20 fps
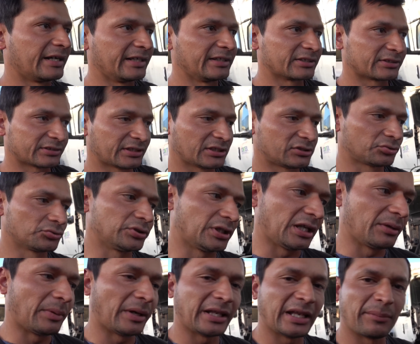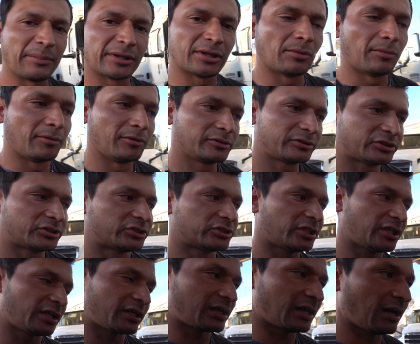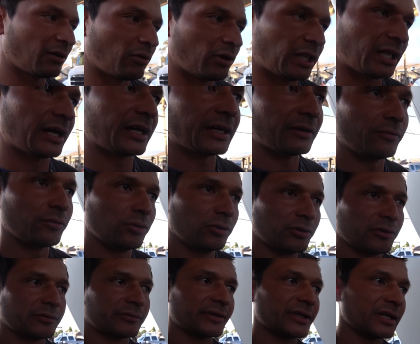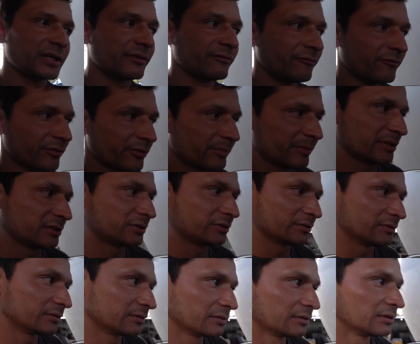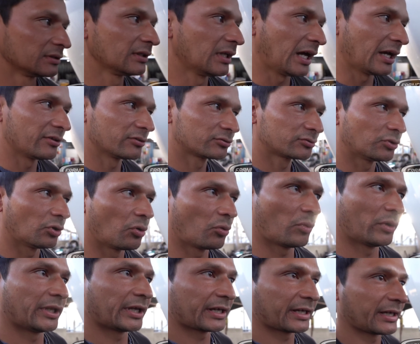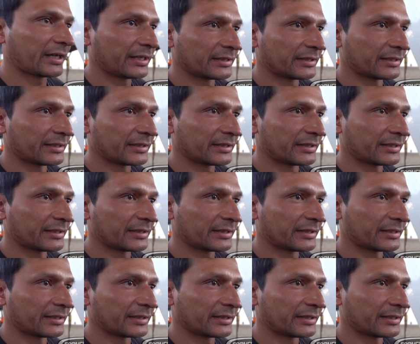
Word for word: International, but let me double check. I want to give you the right information. I just don't want to